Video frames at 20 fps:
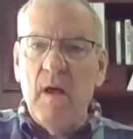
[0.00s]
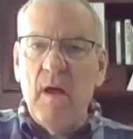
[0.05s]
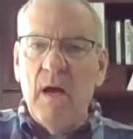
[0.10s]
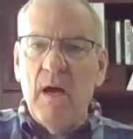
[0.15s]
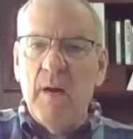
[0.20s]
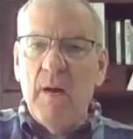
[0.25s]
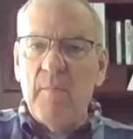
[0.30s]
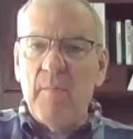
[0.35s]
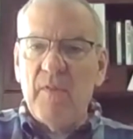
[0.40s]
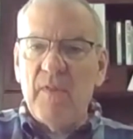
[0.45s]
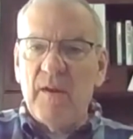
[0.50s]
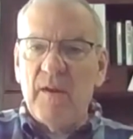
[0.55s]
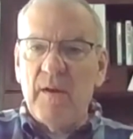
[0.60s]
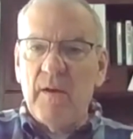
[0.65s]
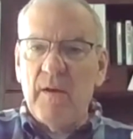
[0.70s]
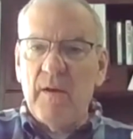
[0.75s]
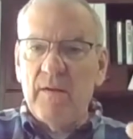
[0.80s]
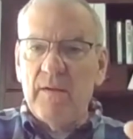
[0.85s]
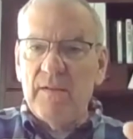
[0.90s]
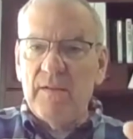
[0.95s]

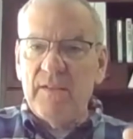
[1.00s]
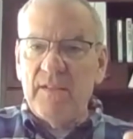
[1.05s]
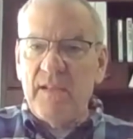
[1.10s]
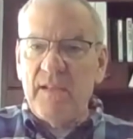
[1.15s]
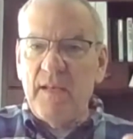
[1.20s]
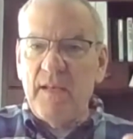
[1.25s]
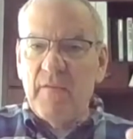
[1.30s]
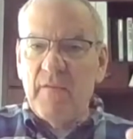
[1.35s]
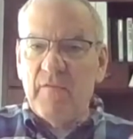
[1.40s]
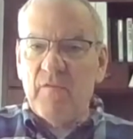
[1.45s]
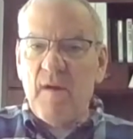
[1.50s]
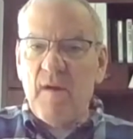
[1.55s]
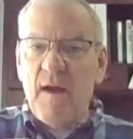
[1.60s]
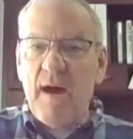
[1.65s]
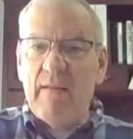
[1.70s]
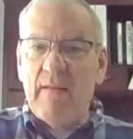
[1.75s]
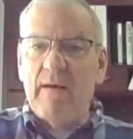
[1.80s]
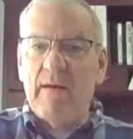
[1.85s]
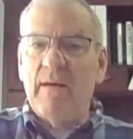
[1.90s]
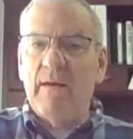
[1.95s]
the city of
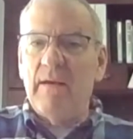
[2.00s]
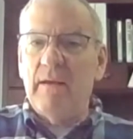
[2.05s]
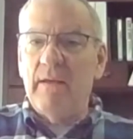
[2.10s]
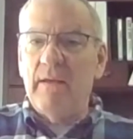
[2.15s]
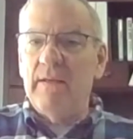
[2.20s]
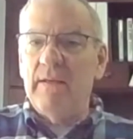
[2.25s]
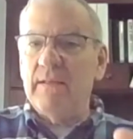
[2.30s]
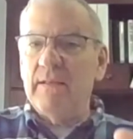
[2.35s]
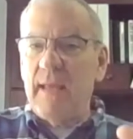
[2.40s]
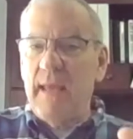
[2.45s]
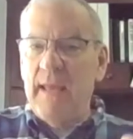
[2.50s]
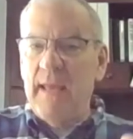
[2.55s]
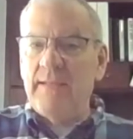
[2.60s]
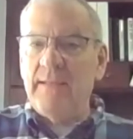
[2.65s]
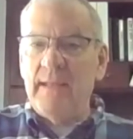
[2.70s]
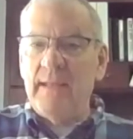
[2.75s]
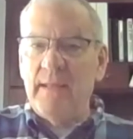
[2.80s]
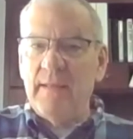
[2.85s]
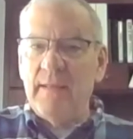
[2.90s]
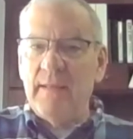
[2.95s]
Rolla is
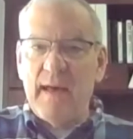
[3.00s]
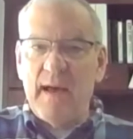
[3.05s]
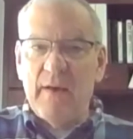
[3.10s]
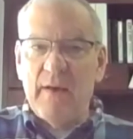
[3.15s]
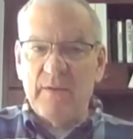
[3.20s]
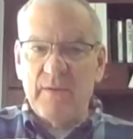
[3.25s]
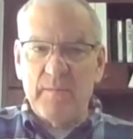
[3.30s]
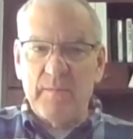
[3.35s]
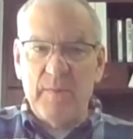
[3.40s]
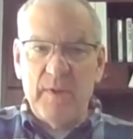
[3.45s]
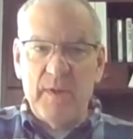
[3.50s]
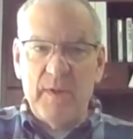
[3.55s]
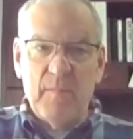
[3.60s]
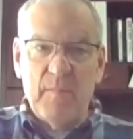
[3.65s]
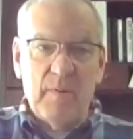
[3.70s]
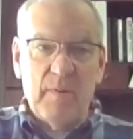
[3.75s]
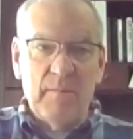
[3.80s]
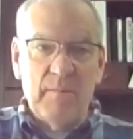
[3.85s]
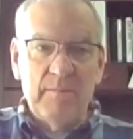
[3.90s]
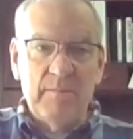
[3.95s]
18,000 people.